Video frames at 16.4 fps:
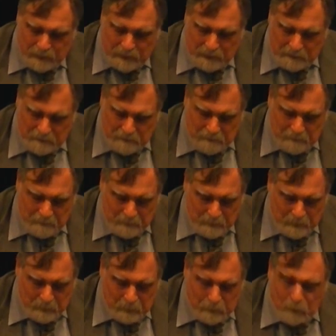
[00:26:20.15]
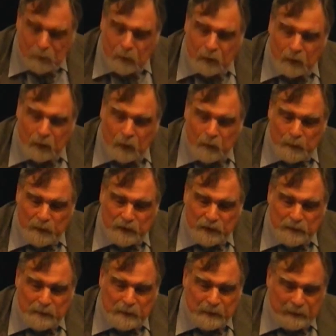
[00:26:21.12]
a more open
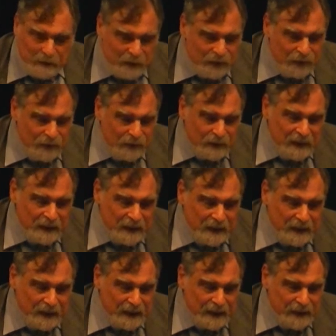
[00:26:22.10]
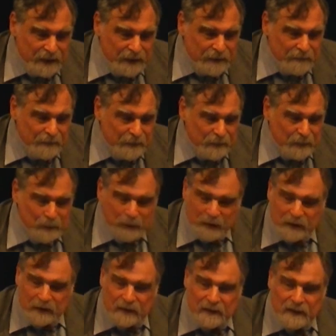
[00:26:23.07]
spirit, certainly in the case of
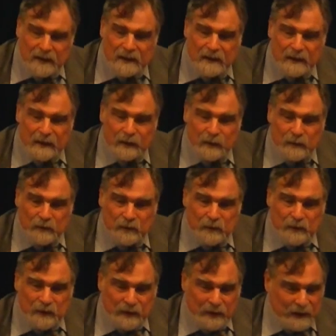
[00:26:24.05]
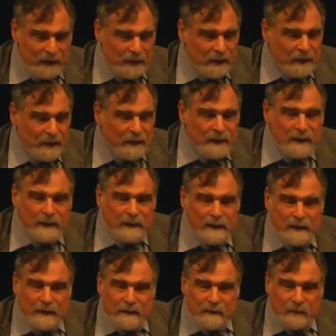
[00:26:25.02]
Metropolitan Tikhon, who was one of the
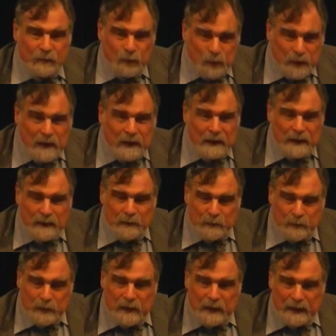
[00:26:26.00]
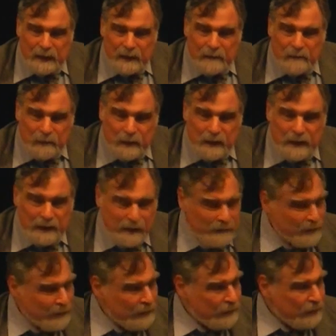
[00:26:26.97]
really, really great
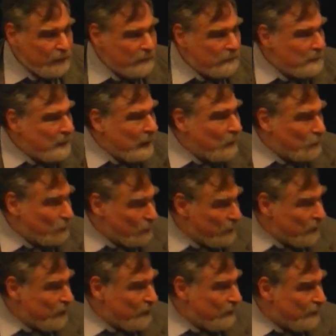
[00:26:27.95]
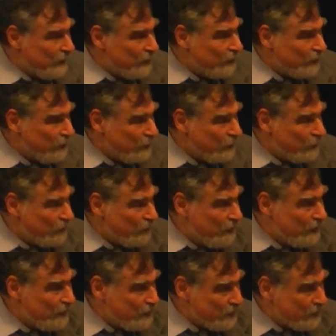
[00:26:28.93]
outreach evangelical
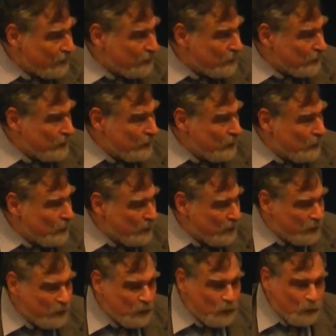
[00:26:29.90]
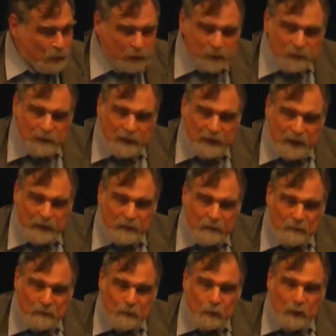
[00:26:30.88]
geniuses. What he wanted to do was create
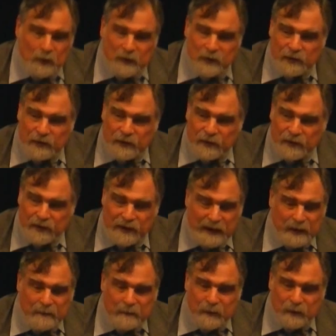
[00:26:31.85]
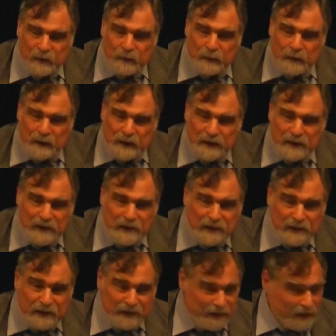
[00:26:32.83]
one church that had multiple
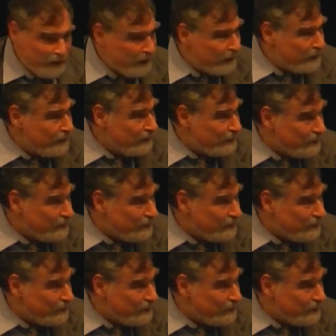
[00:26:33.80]
ethnicities in it.